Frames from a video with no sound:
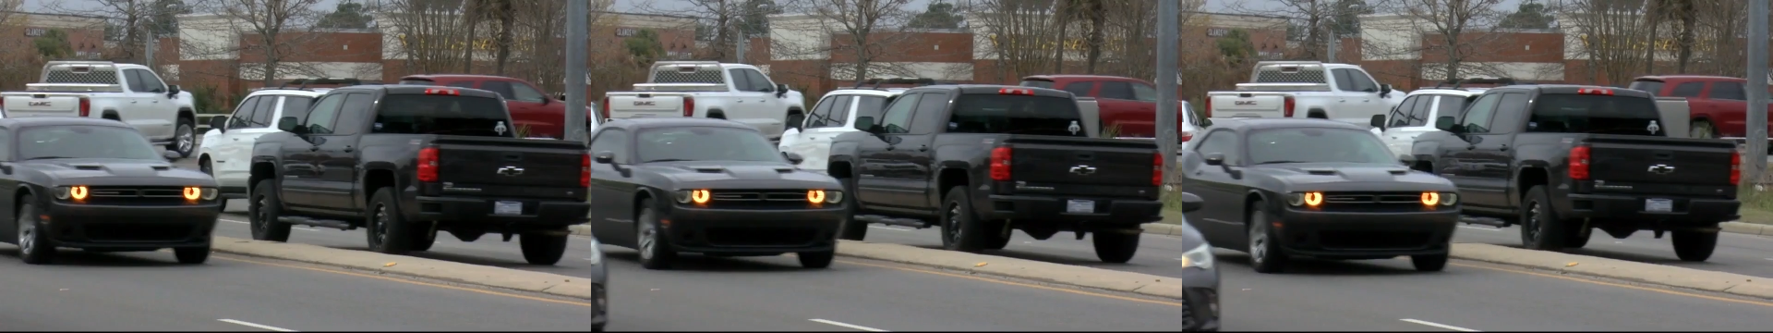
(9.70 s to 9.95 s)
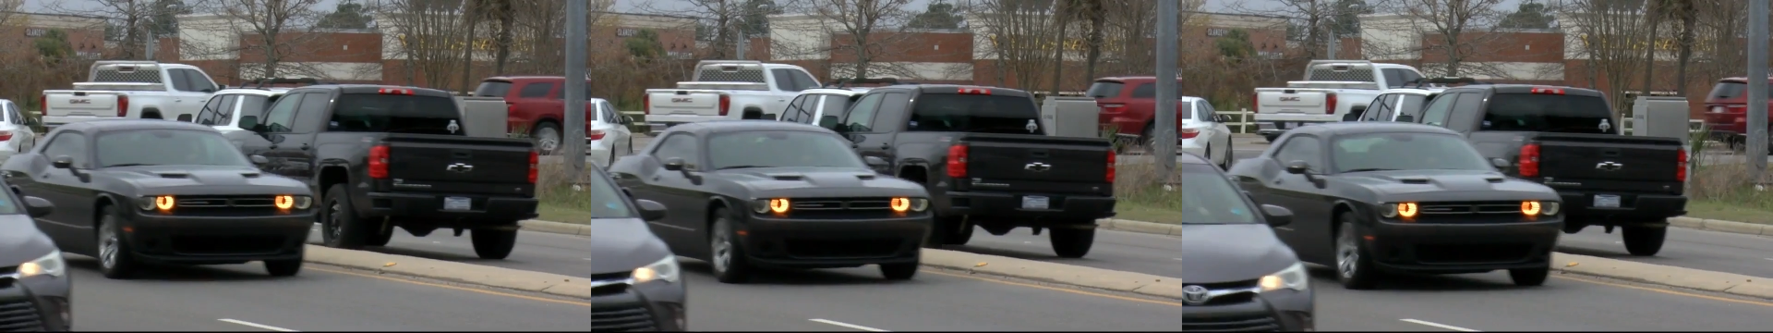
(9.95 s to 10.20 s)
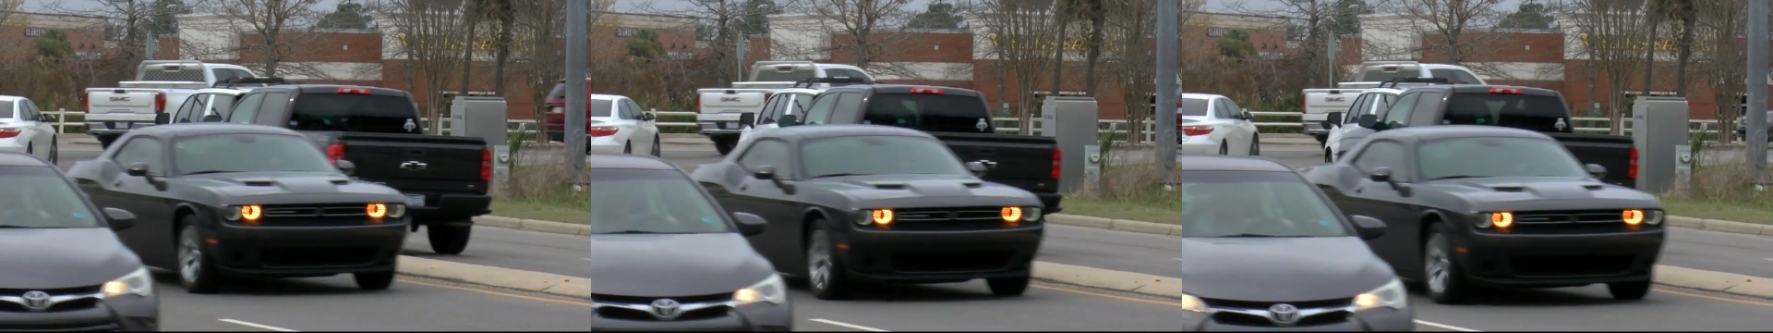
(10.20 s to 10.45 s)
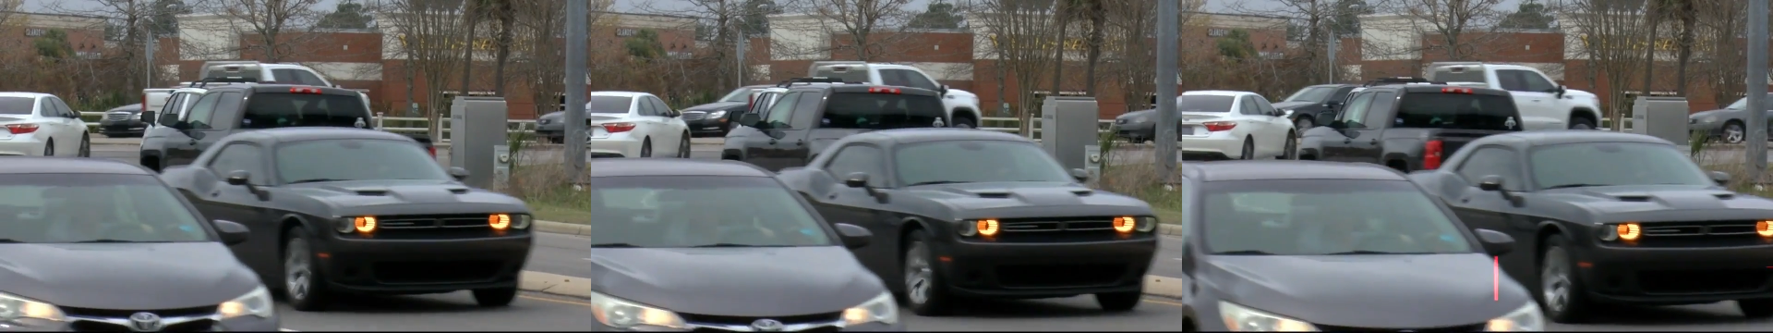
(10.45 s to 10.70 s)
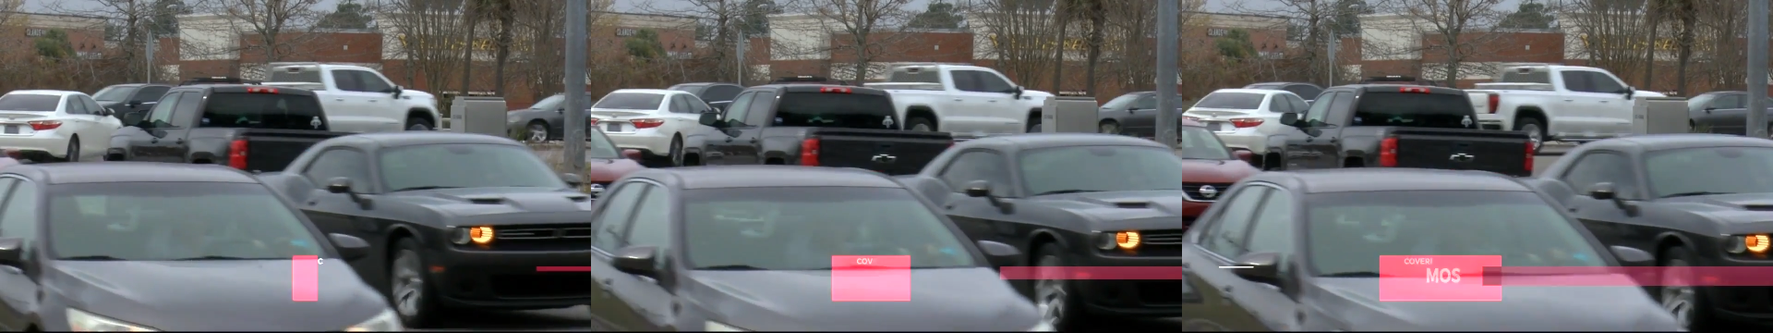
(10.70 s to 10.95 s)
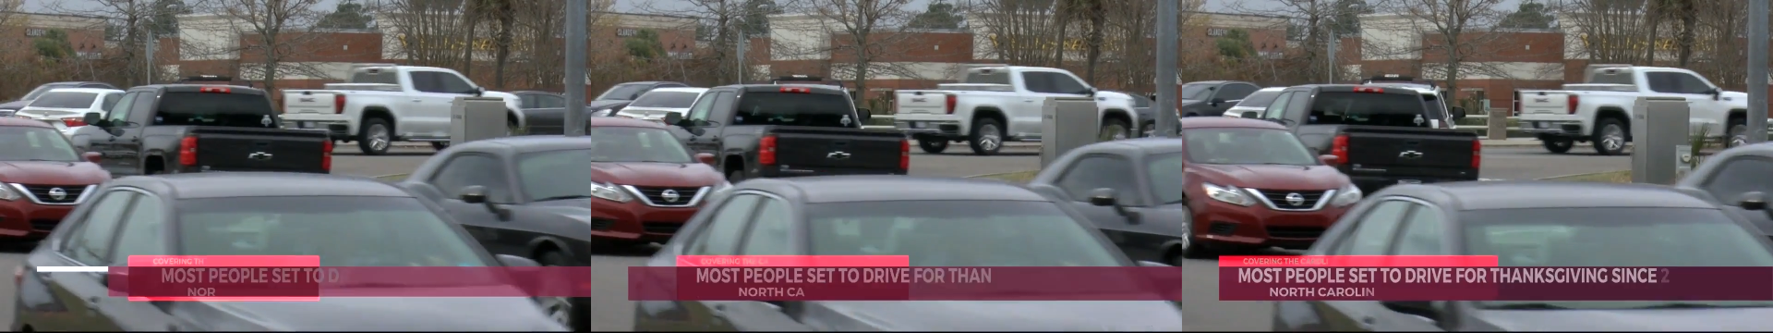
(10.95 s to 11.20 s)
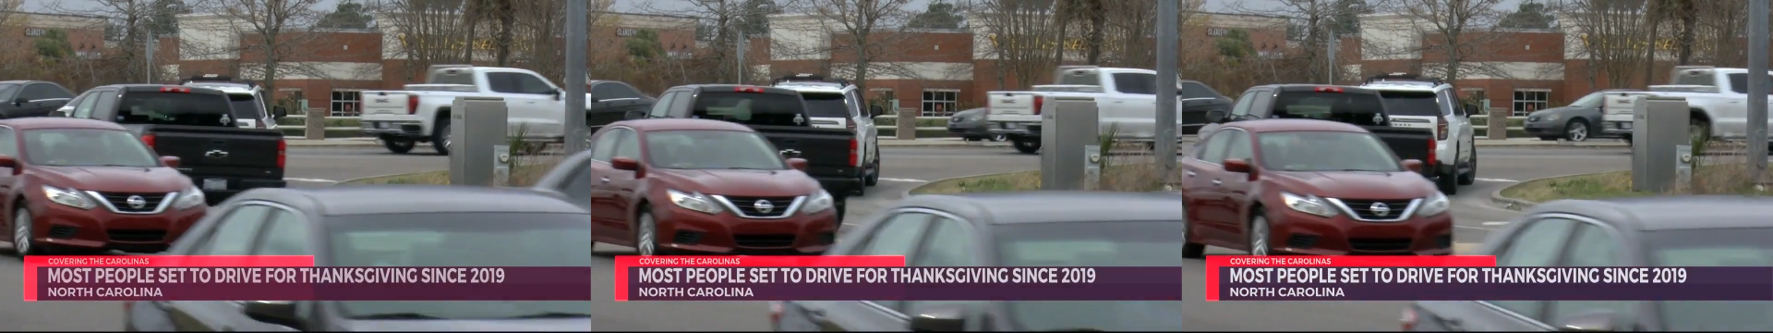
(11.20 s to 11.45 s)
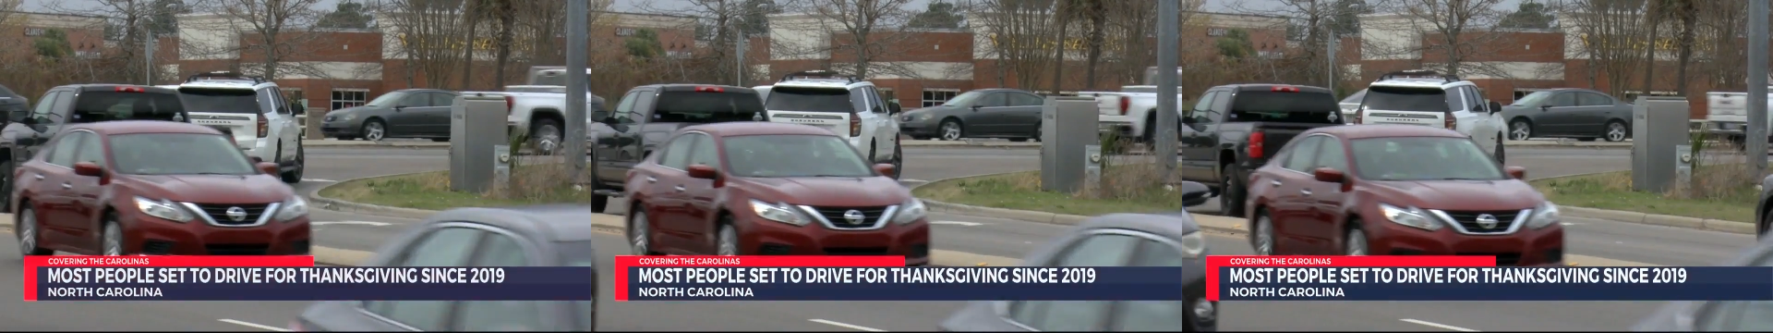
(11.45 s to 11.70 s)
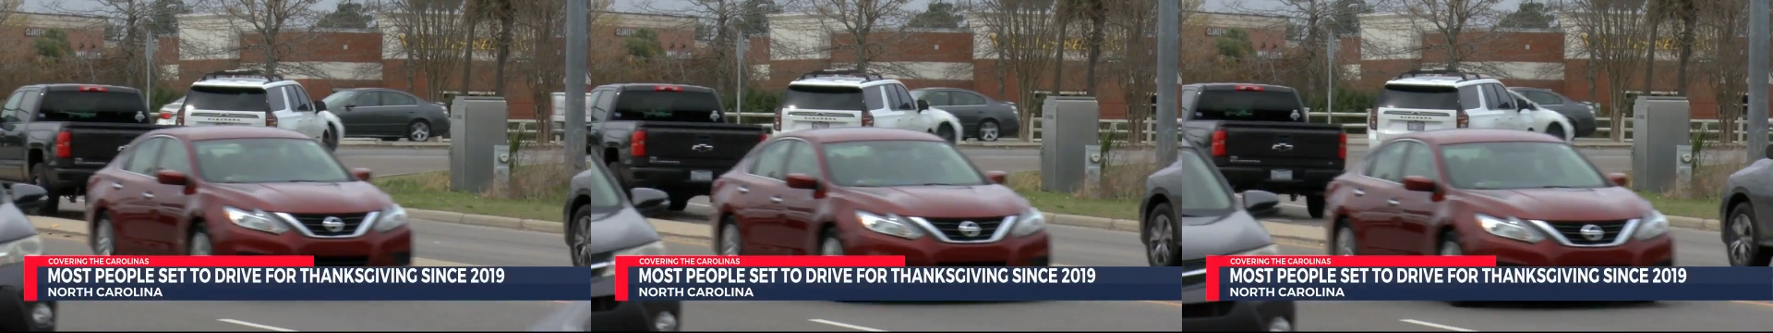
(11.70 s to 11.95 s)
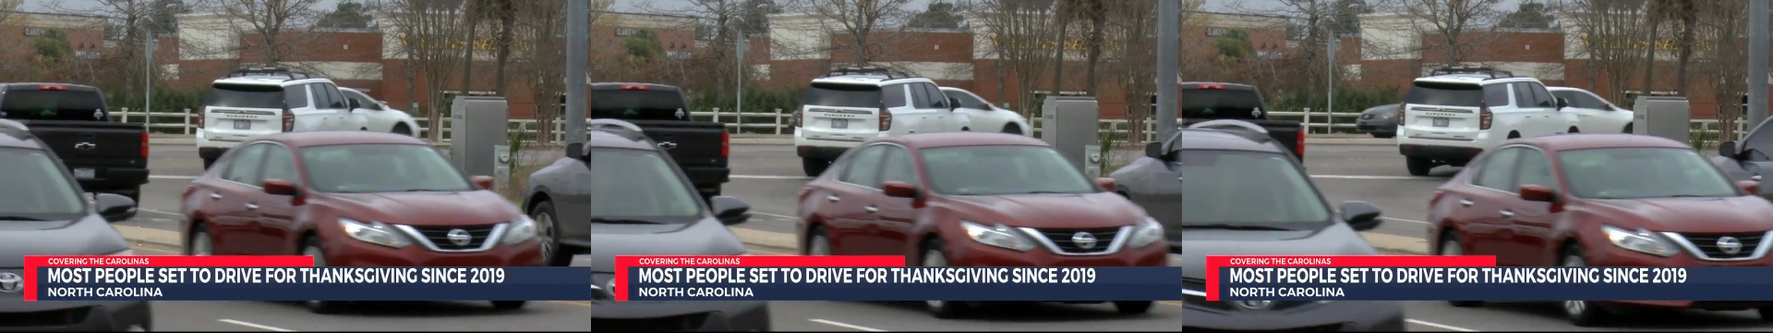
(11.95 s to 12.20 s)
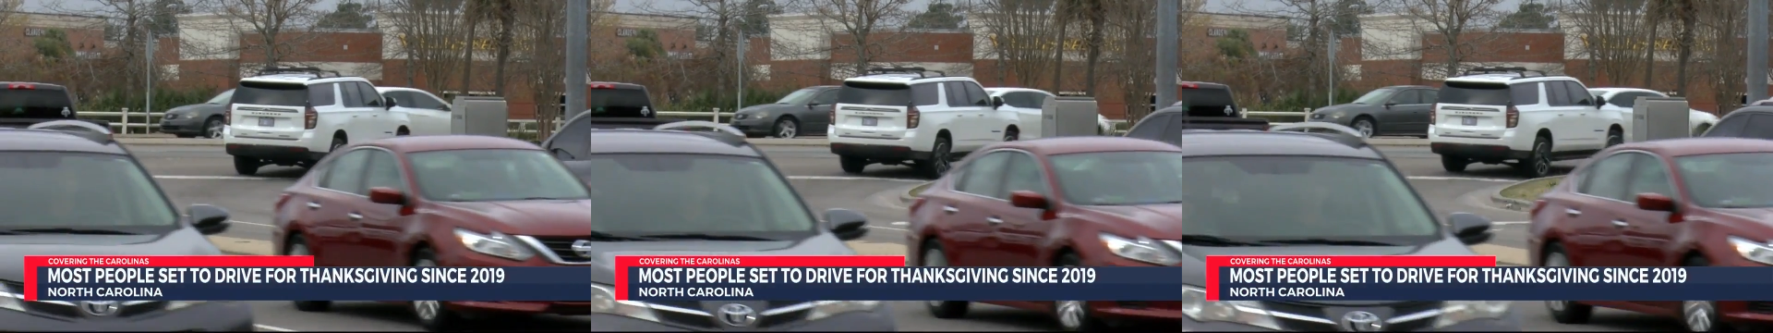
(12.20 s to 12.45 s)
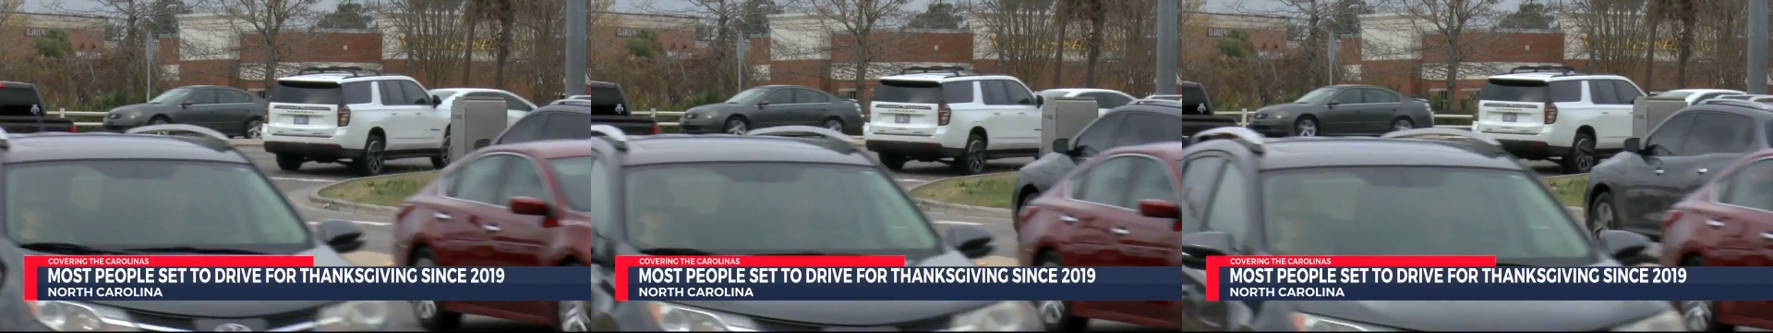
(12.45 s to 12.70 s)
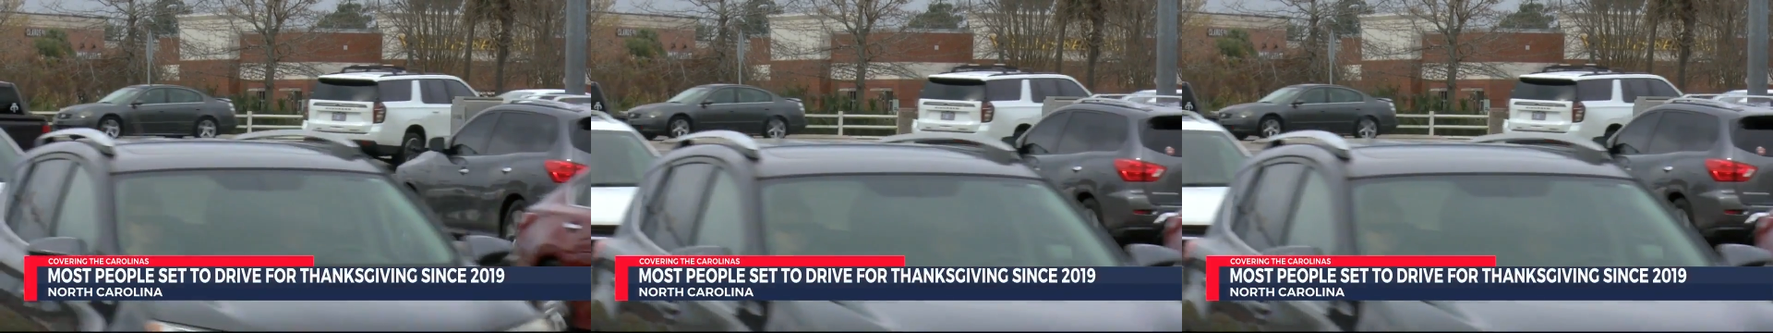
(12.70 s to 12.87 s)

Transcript: (no speaker visible)